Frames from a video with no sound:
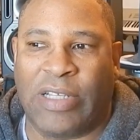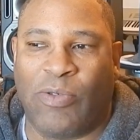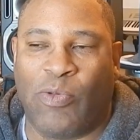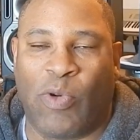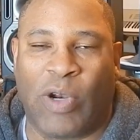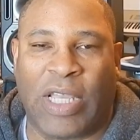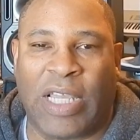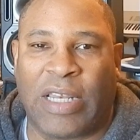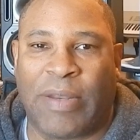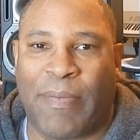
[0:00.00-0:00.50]

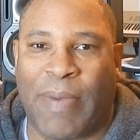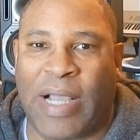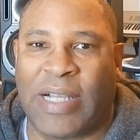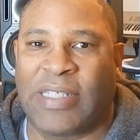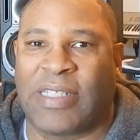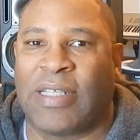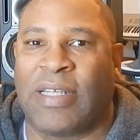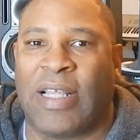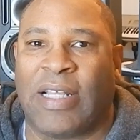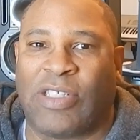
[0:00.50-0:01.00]
want to get the
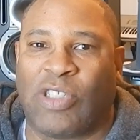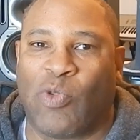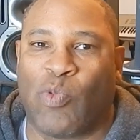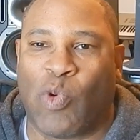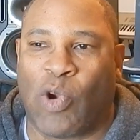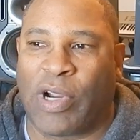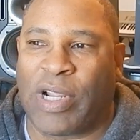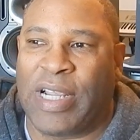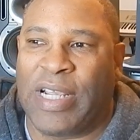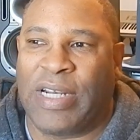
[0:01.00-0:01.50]
mindset that you're
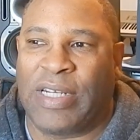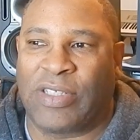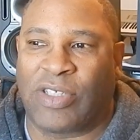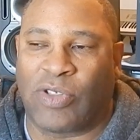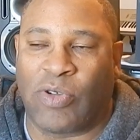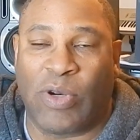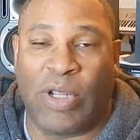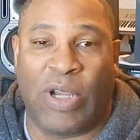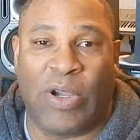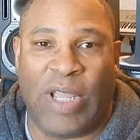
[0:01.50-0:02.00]
working in the
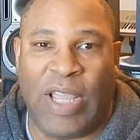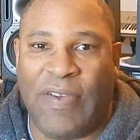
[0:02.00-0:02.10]
studio.